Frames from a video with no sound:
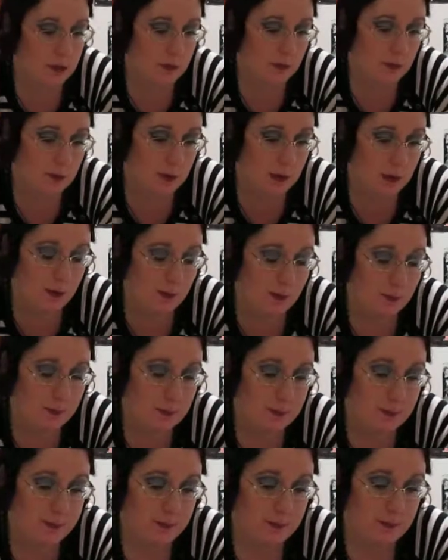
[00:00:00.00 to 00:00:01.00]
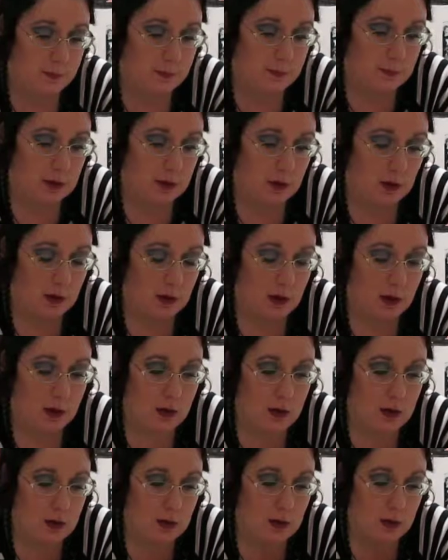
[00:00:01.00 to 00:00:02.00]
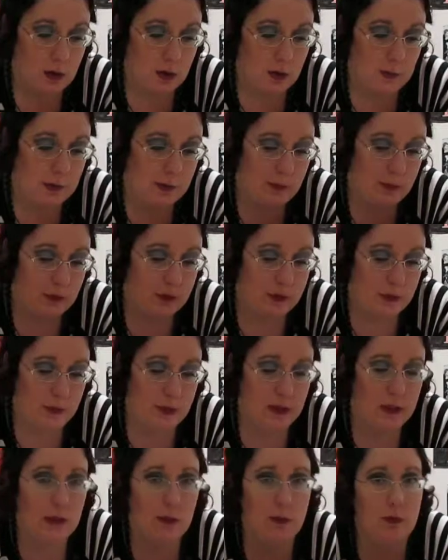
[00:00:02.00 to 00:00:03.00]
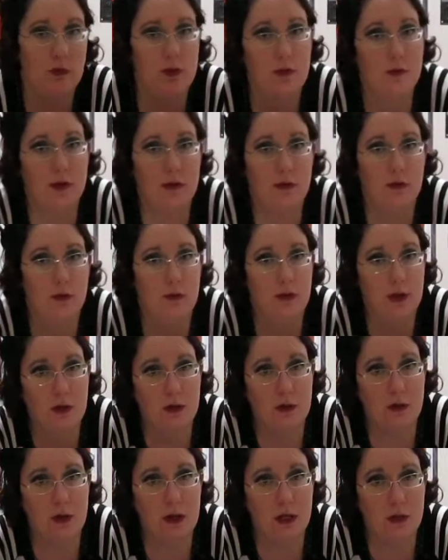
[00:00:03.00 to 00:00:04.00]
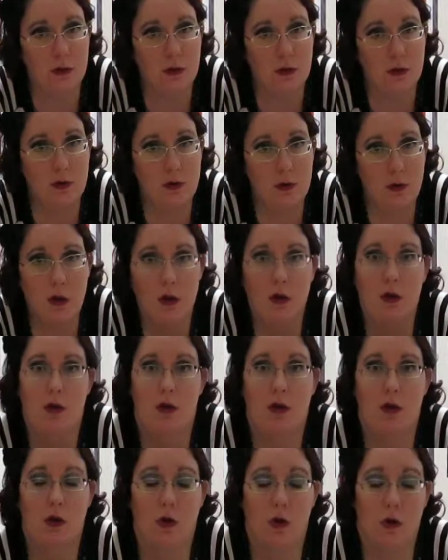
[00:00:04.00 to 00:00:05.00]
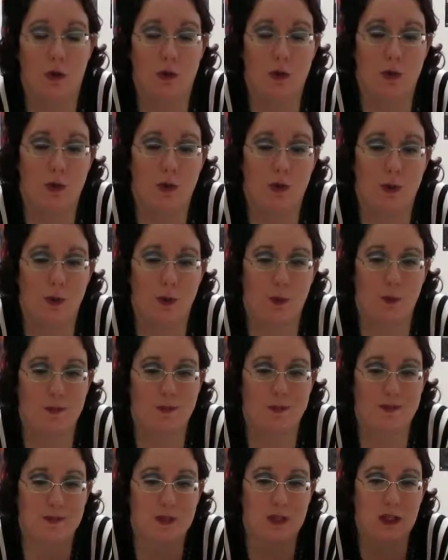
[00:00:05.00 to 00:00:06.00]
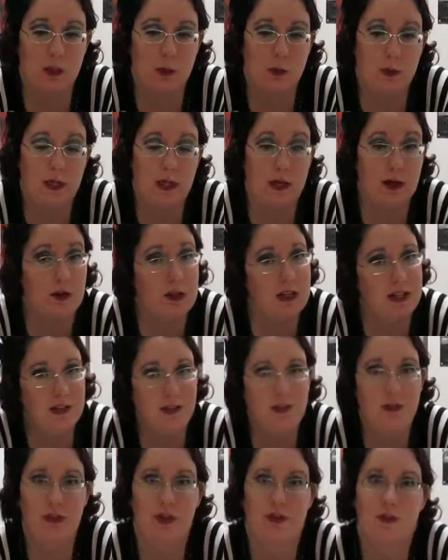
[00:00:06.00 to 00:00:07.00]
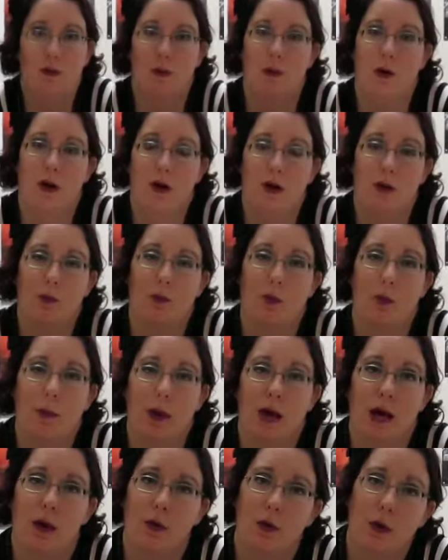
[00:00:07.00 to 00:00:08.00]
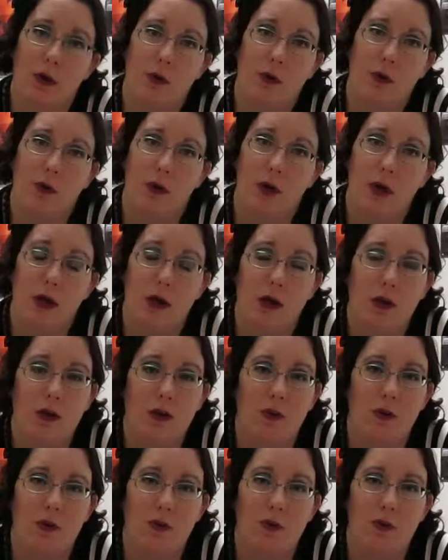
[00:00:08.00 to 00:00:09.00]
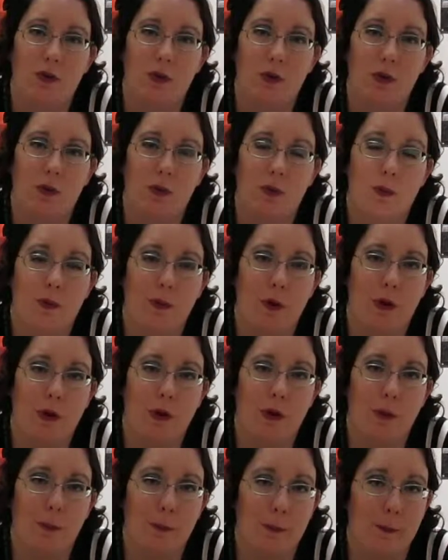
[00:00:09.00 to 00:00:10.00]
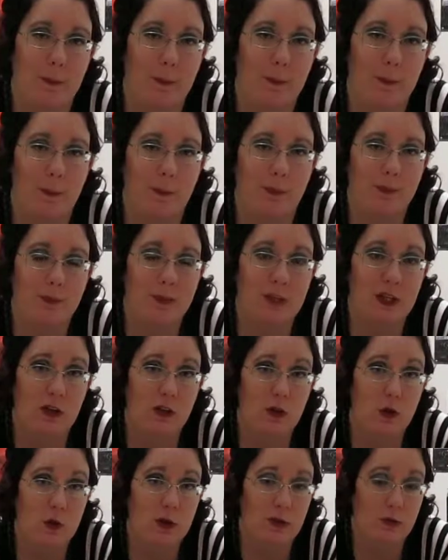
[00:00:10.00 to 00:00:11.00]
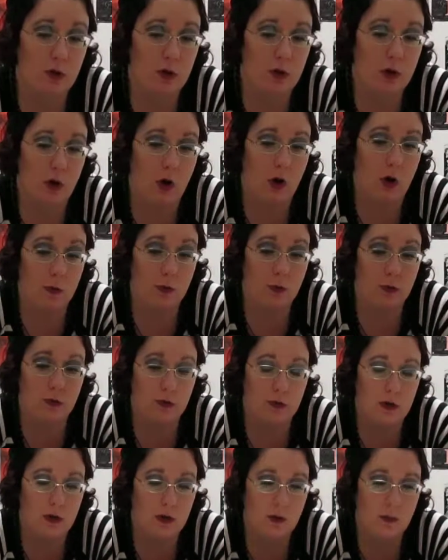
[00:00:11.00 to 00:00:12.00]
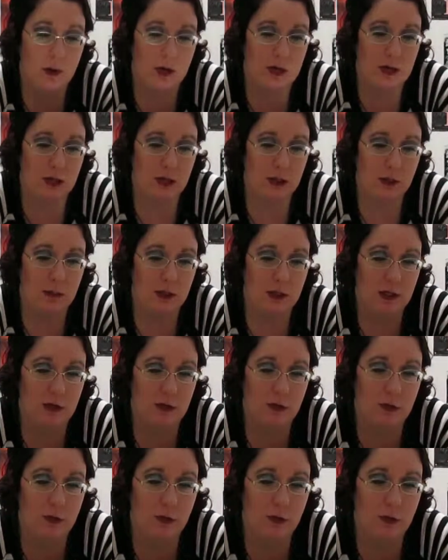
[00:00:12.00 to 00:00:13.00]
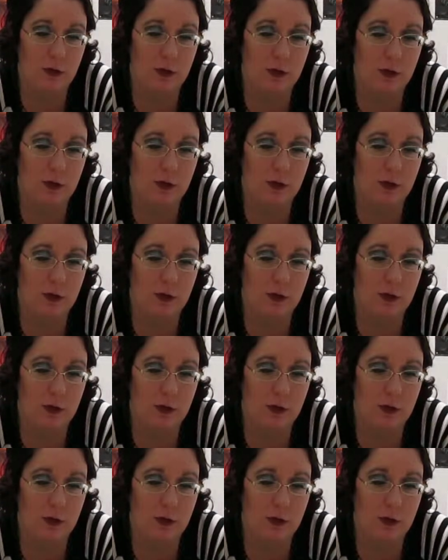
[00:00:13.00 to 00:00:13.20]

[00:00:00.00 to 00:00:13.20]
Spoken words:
from him. And a lot of people didn't think he was the best singer either. Although, he does have a rock and roll background, so, he's not an opera singer by any means.